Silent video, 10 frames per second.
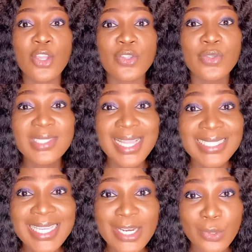You
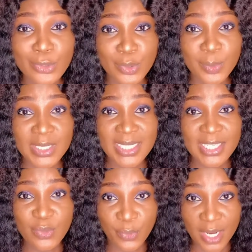start a laundry
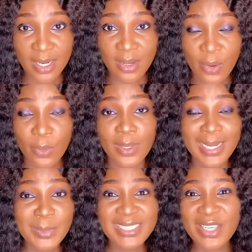business right now.
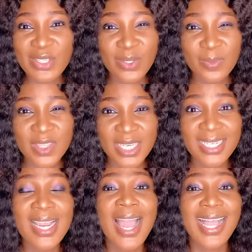Let me tell you
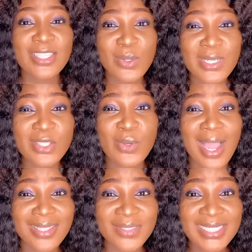something. As long as you're
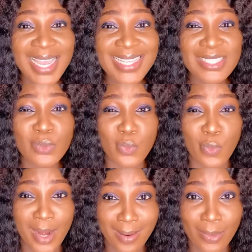advertising
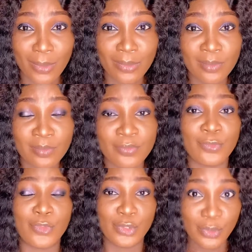well,
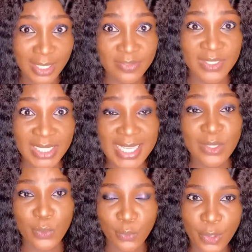
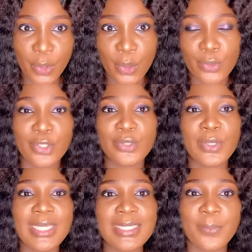you're
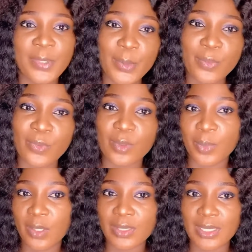talking to people
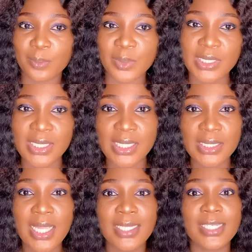about that business,
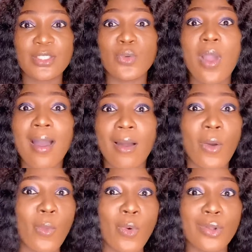there's no how
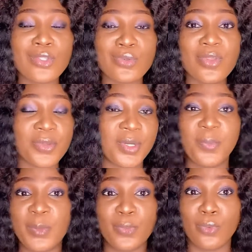1, 2, 3
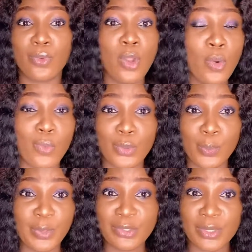people
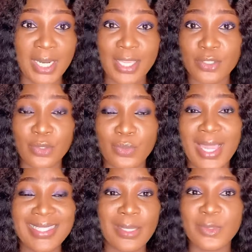wouldn't patronize you,
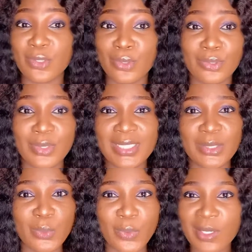except you're not doing
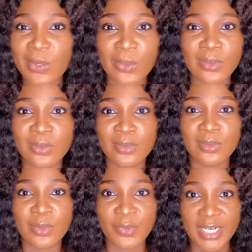it well,
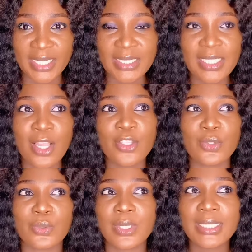right?
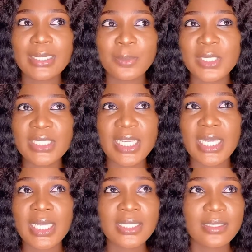So cleaning
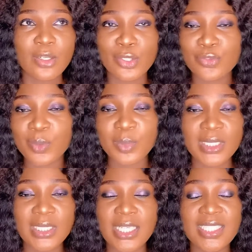business, laundry
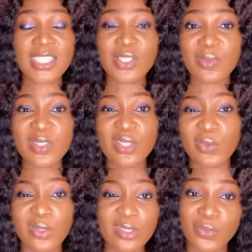business is something you
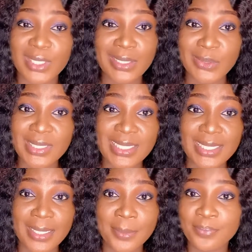want to really
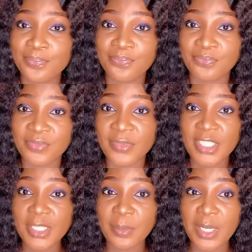consider.
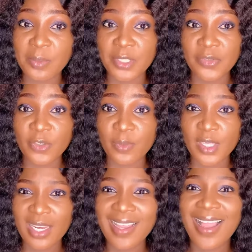You can make money from
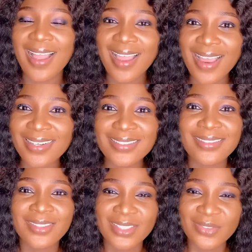there, and
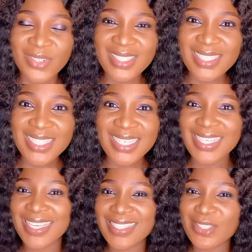the funny thing
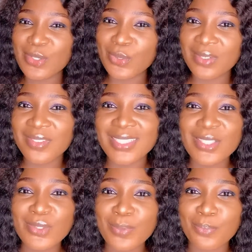is you don't even need
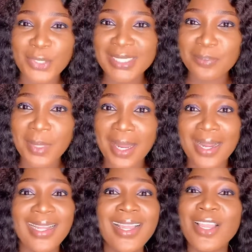to break the bank.
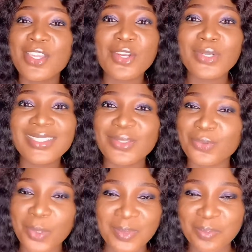You don't need to
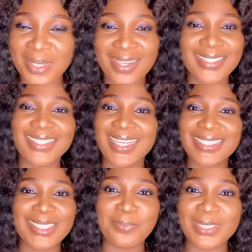rob the bank to start
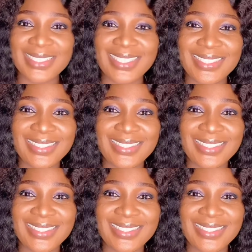this business.